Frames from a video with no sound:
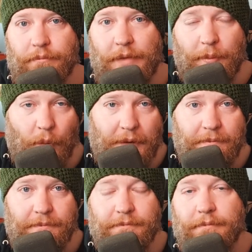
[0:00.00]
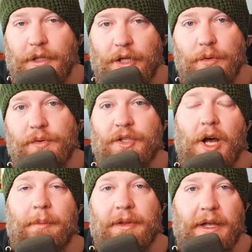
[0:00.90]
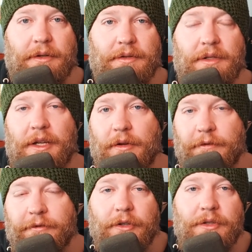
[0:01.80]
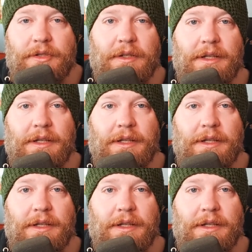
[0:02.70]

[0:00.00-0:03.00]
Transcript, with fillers: number one, use common letters. In your first